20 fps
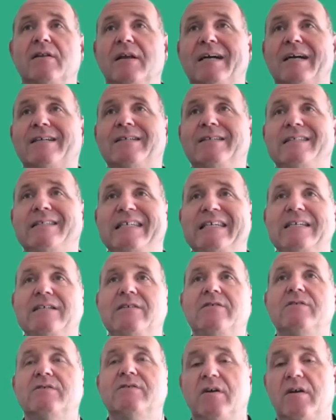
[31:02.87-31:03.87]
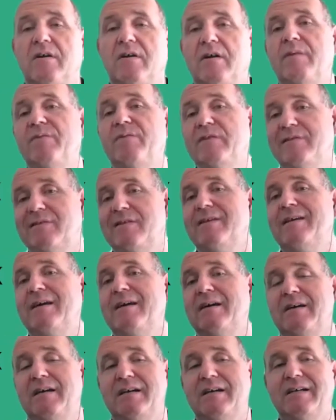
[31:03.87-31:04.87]
Like containers are obviously
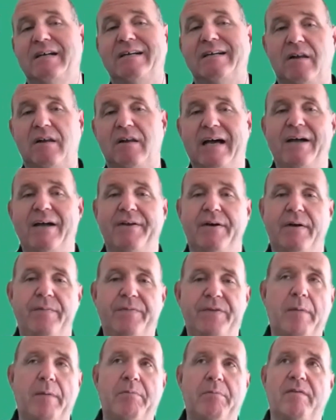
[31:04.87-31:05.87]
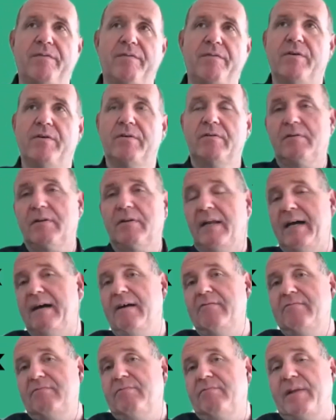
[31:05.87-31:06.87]
a cloud on top of your
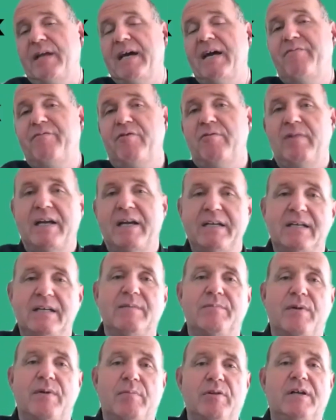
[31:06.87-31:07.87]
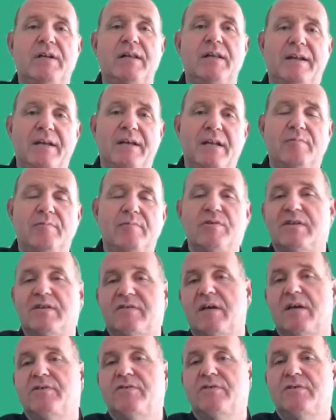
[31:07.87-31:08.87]
cloud platform, like in the public cloud,
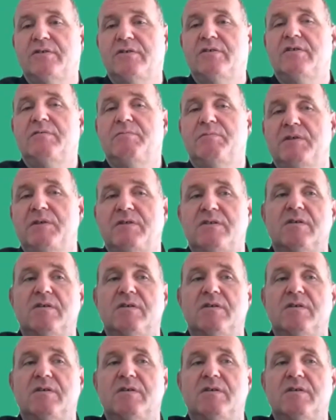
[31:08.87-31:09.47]
AWS, Azure, GCP.